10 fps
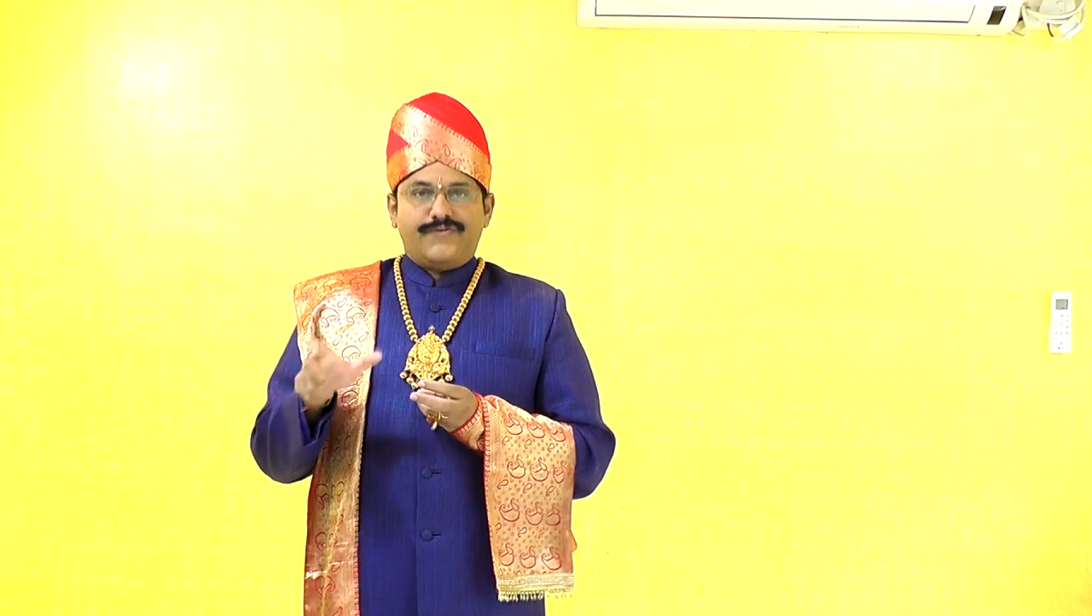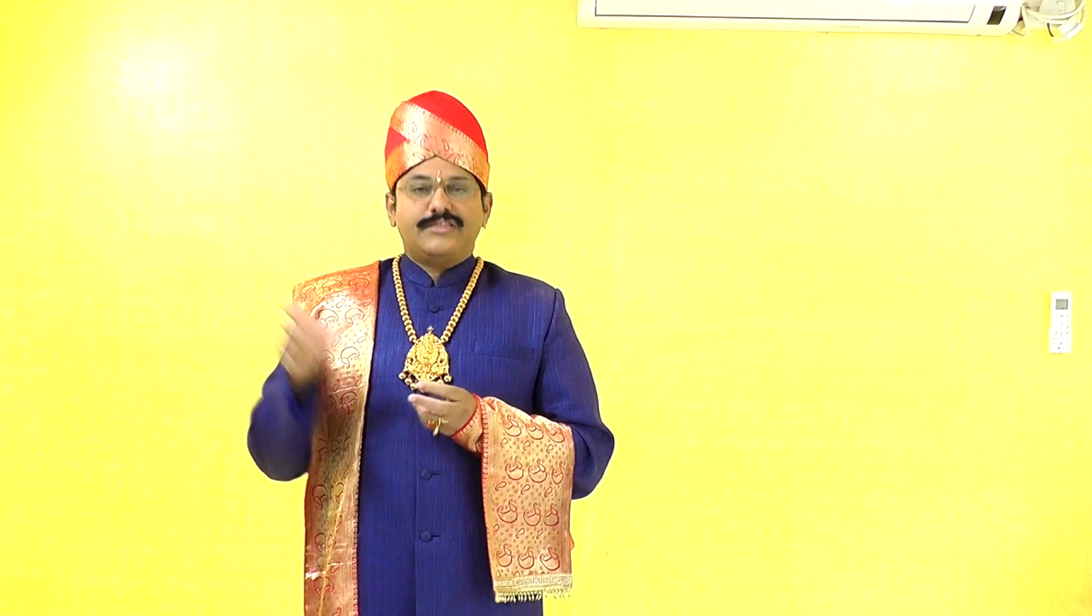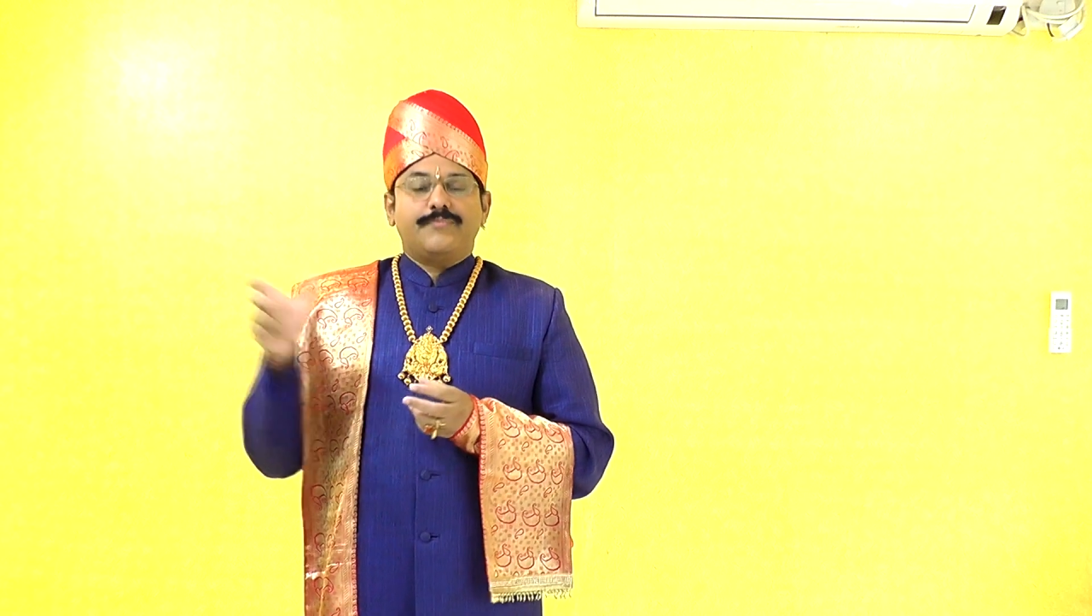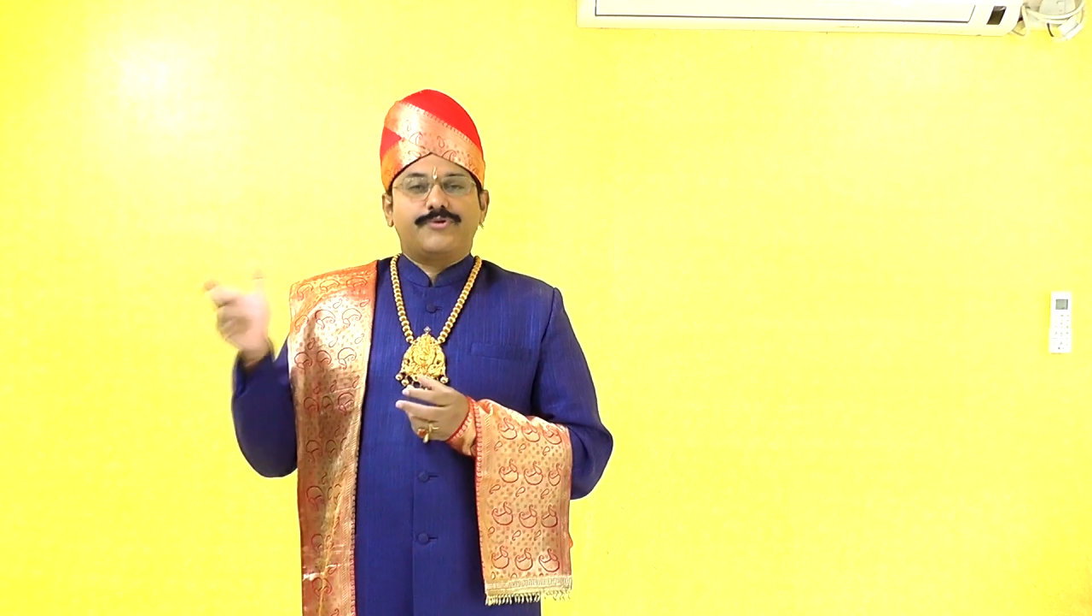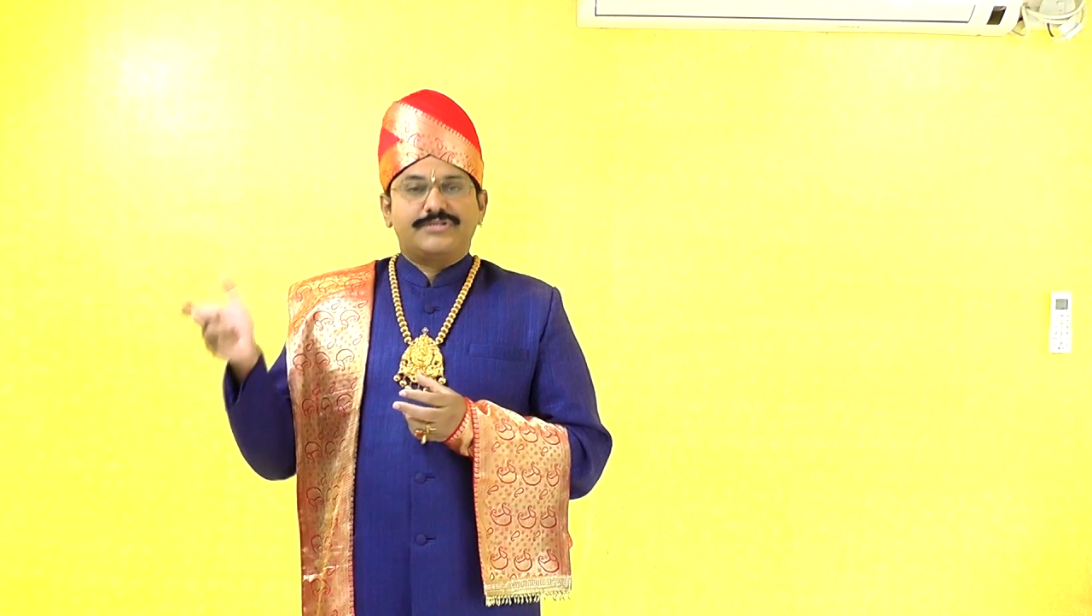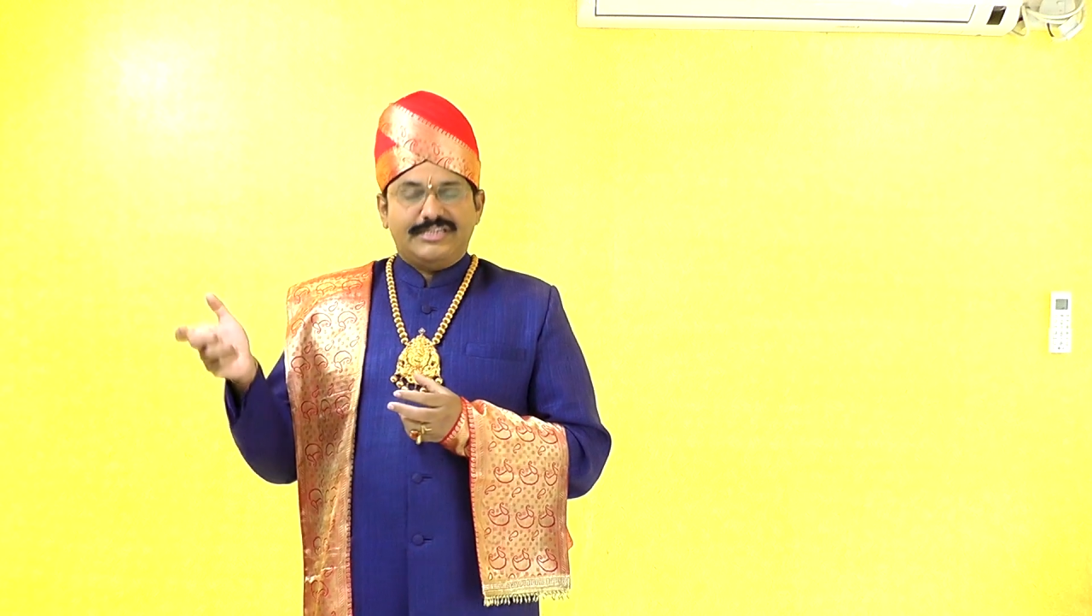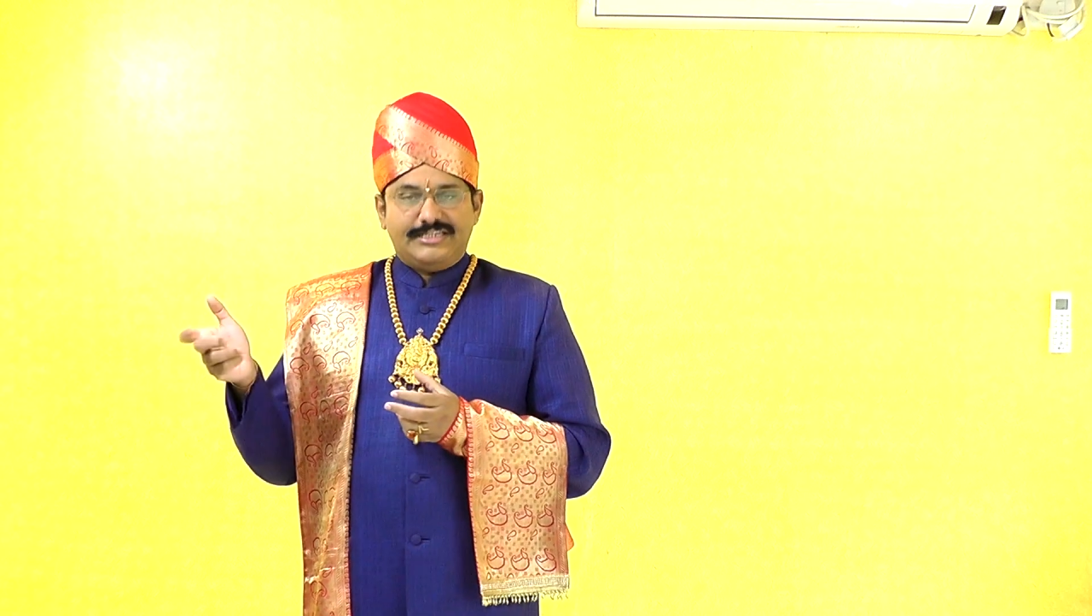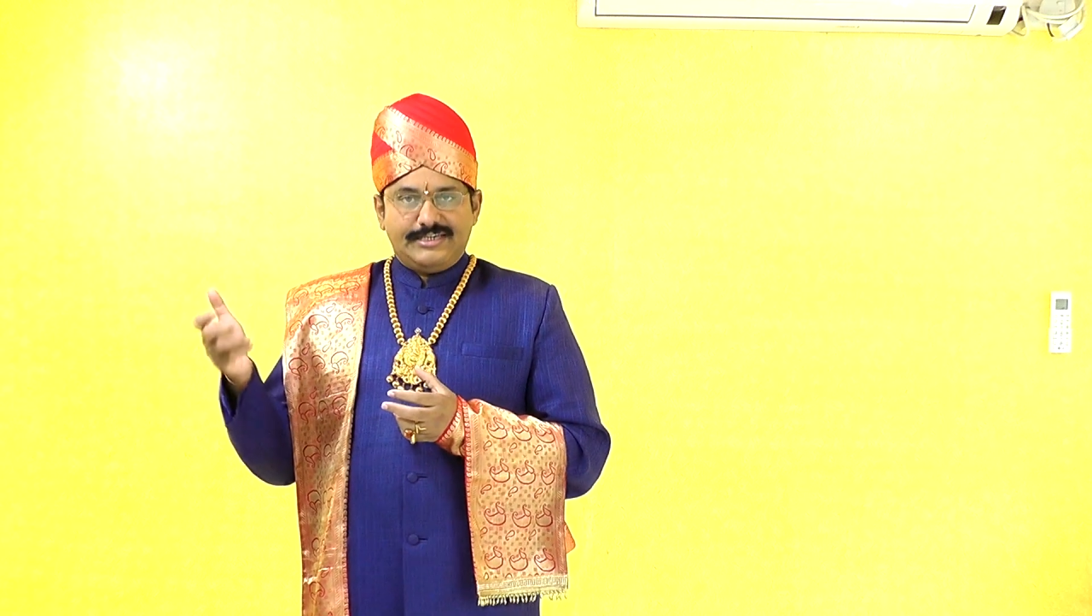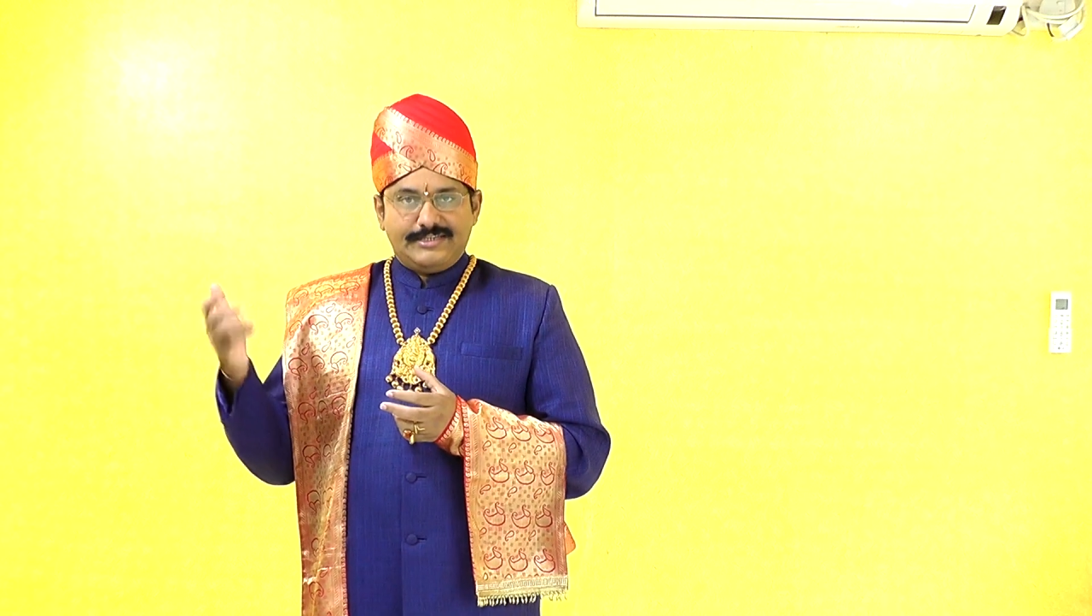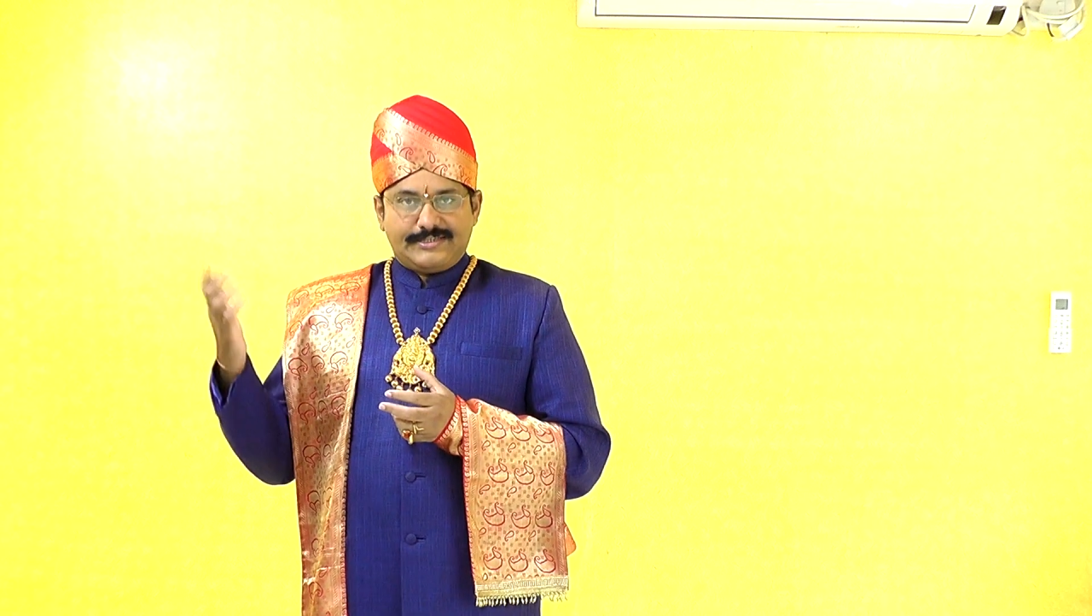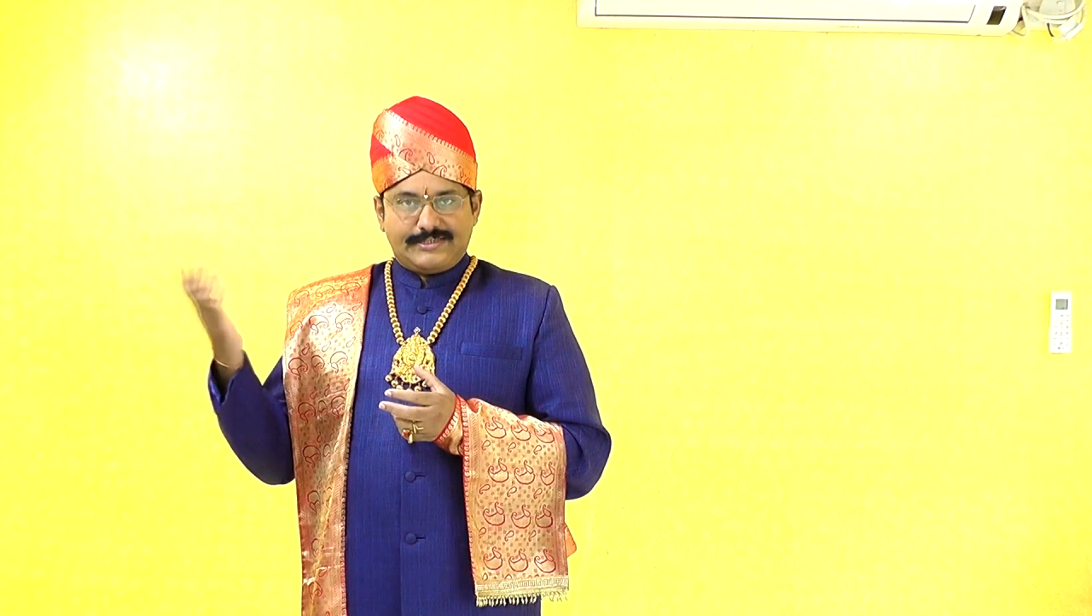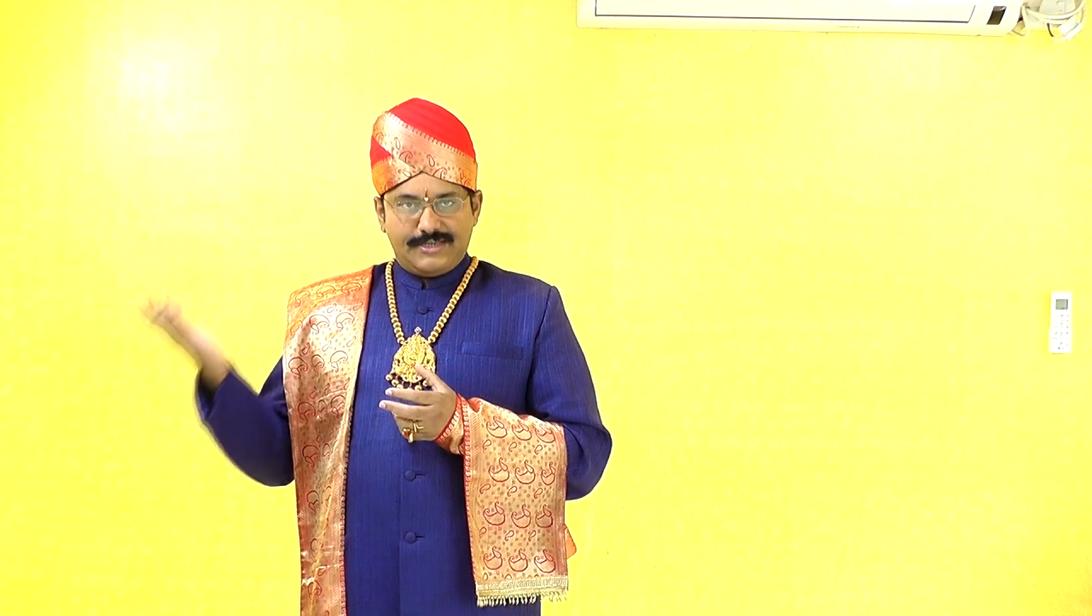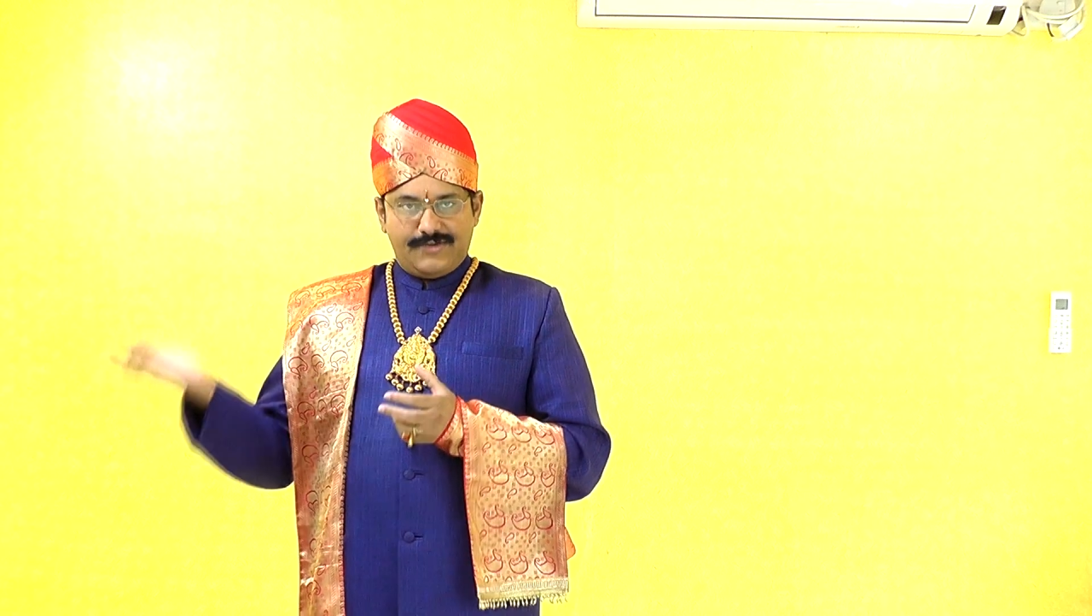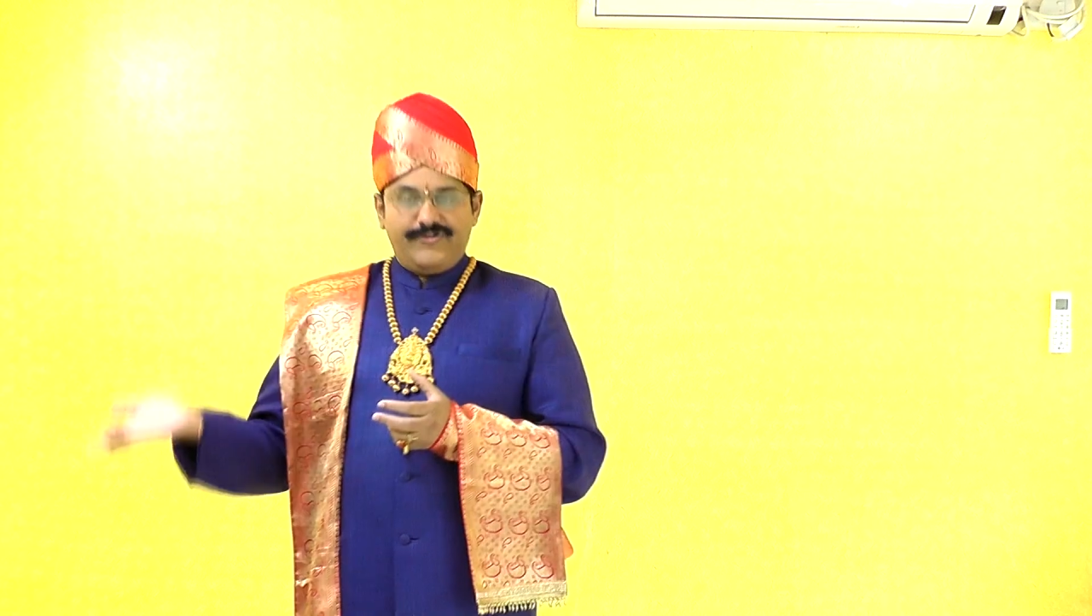for the procedures